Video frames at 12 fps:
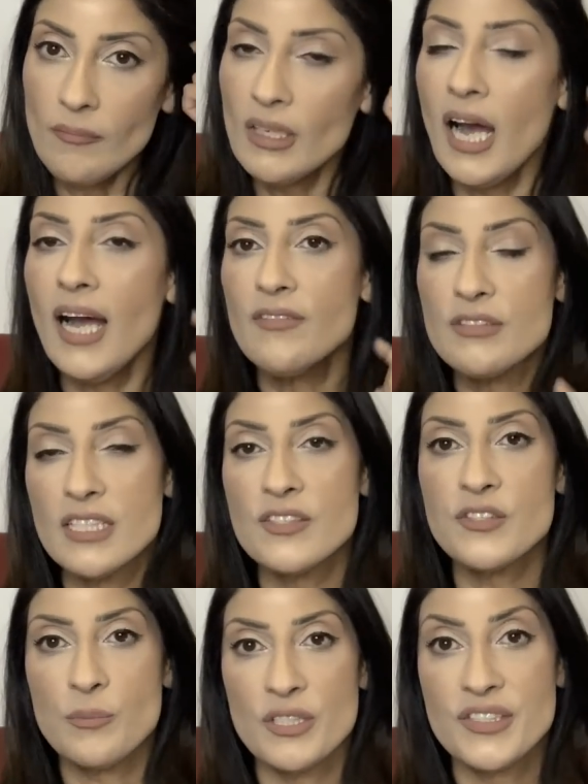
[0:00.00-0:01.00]
I've done
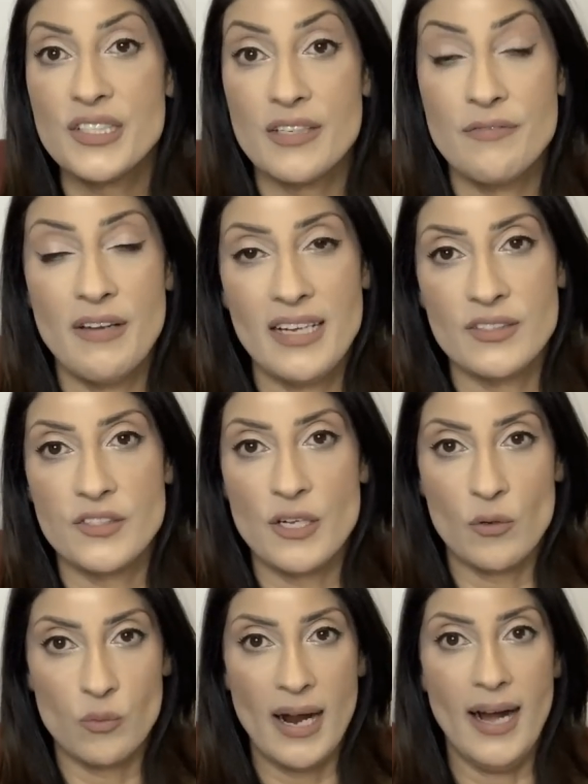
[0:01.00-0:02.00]
some recent events
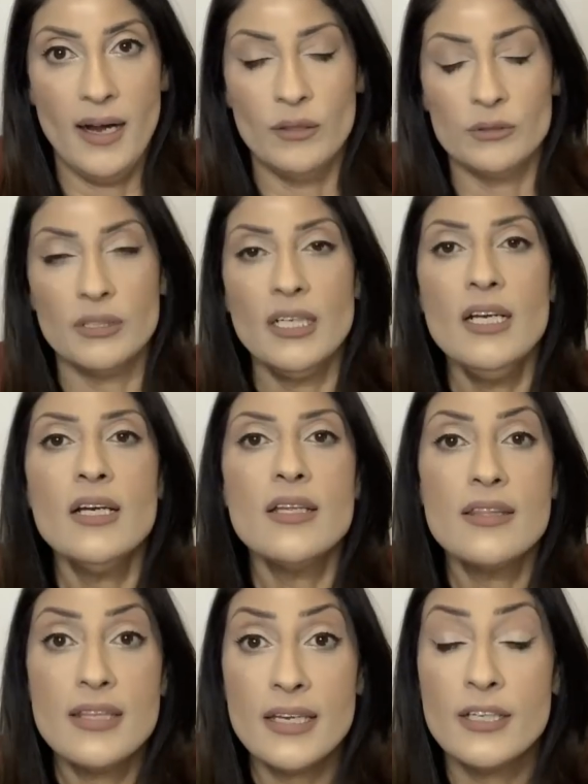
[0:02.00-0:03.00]
around
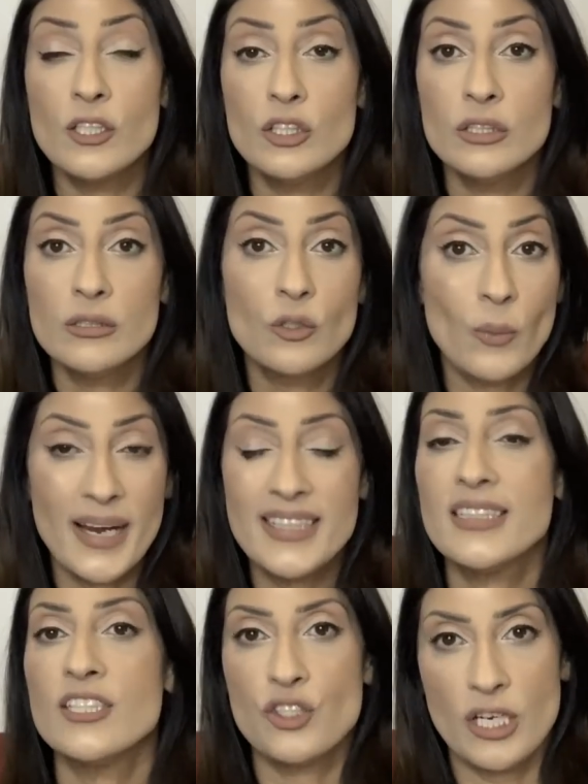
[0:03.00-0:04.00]
the Great
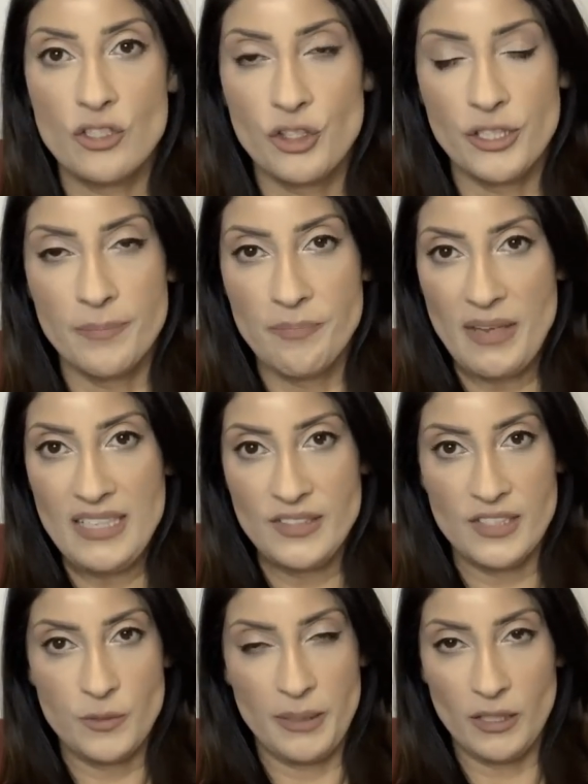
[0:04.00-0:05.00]
Conjunction, as
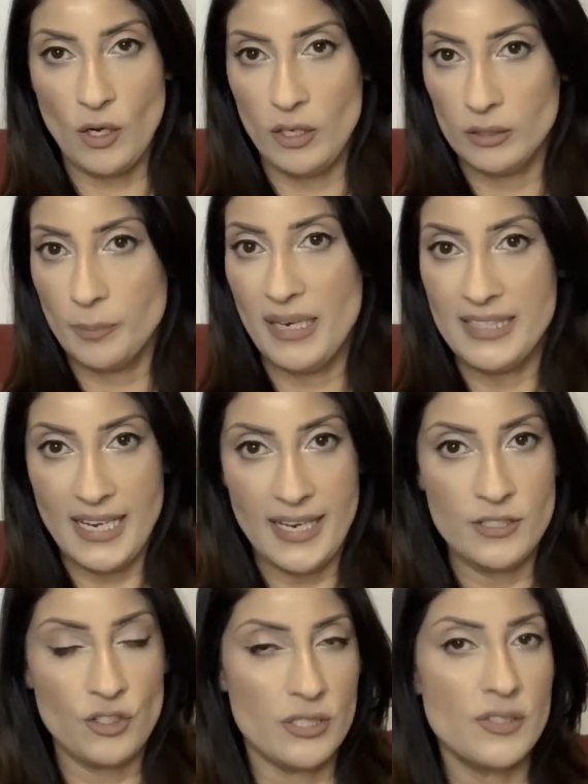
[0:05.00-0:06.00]
it's been called by the
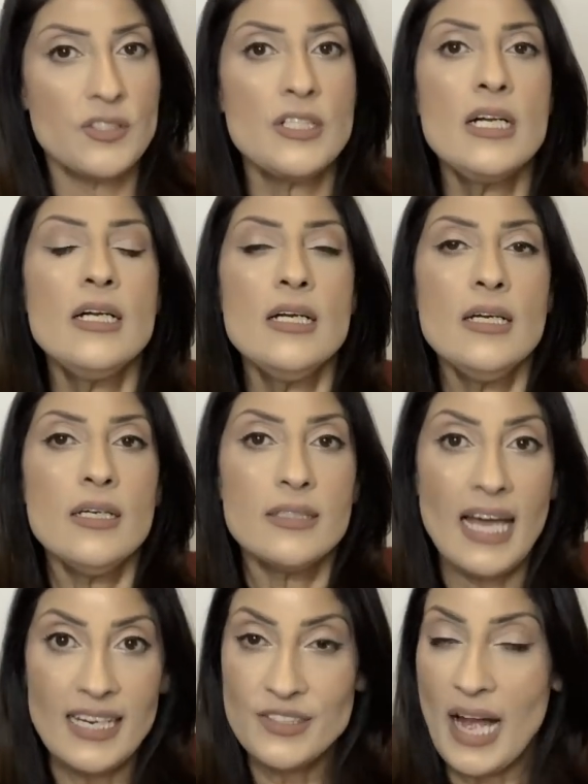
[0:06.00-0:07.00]
ancients,
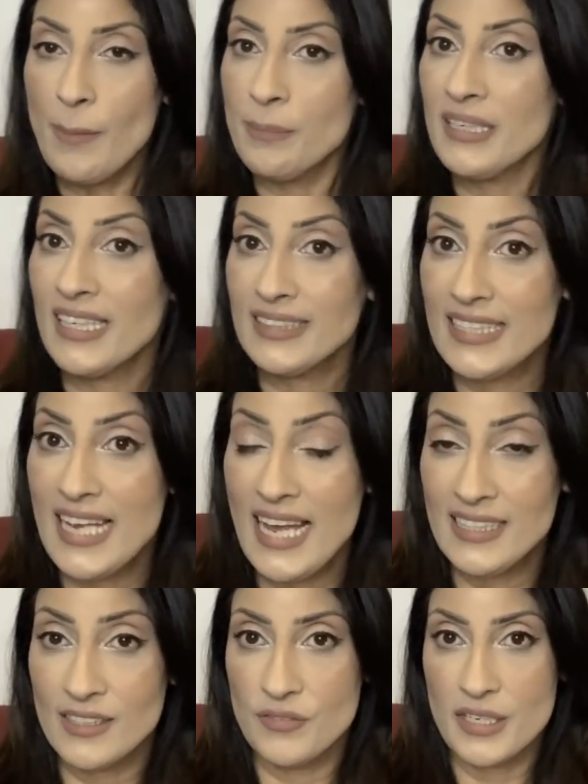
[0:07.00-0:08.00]
that is happening at the
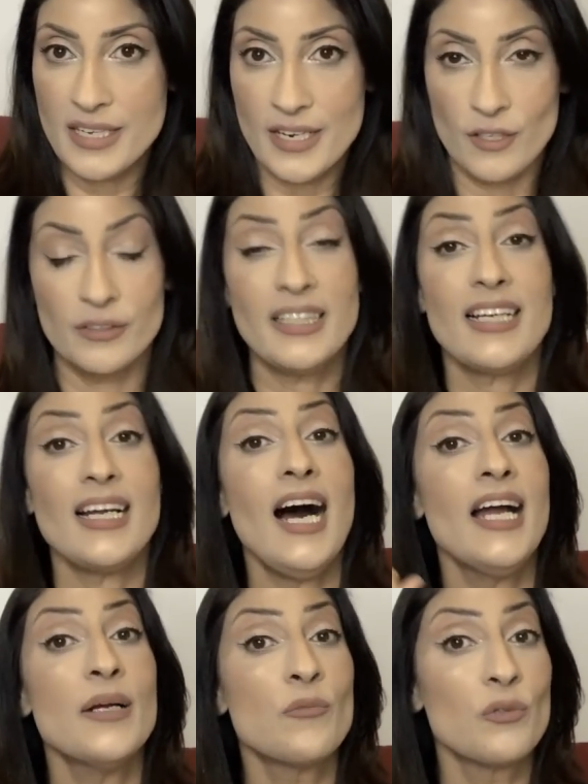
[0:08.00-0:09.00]
end of the year that
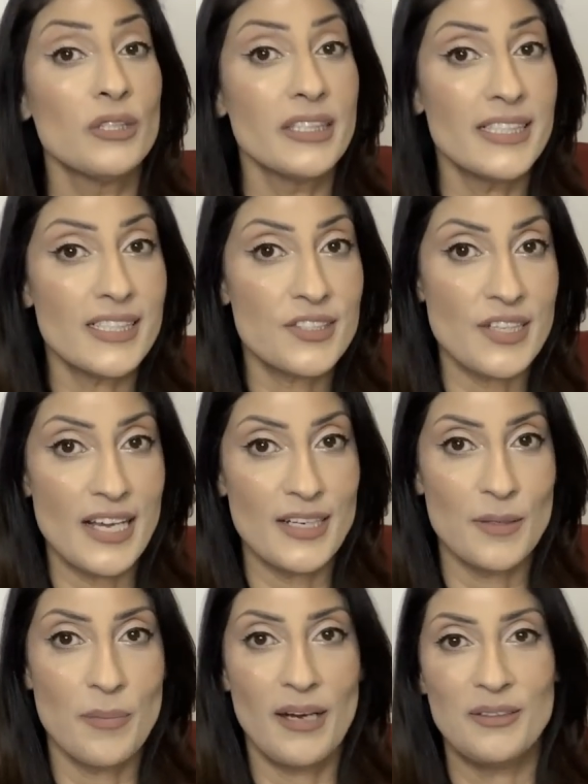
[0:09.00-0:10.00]
I am really
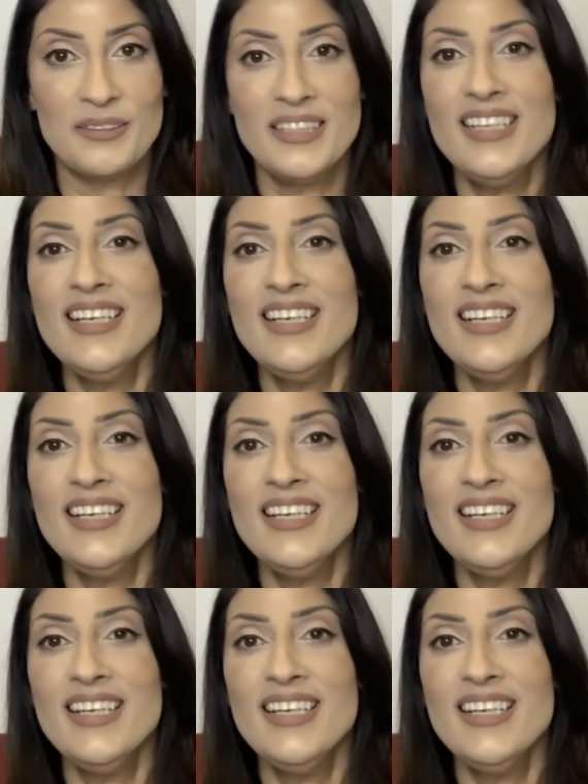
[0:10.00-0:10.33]
excited about.